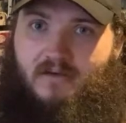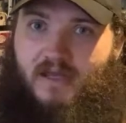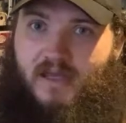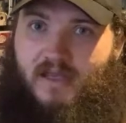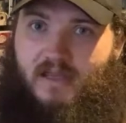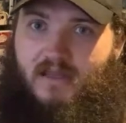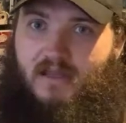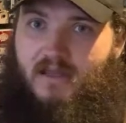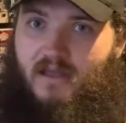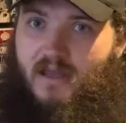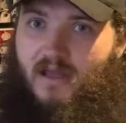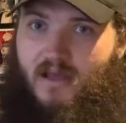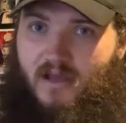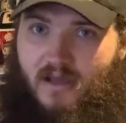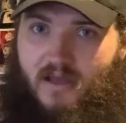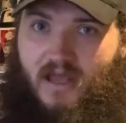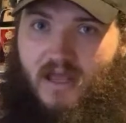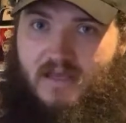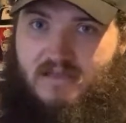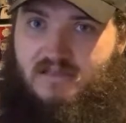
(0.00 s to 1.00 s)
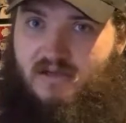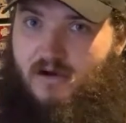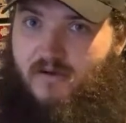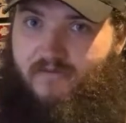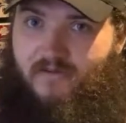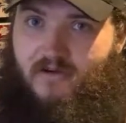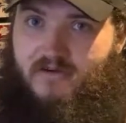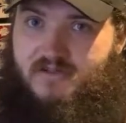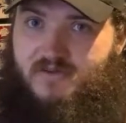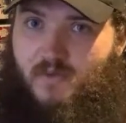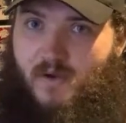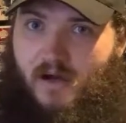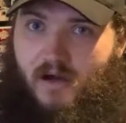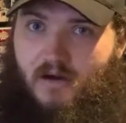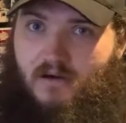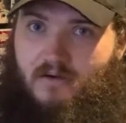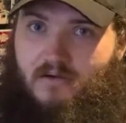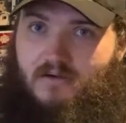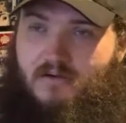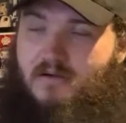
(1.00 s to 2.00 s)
Like, he's over as well.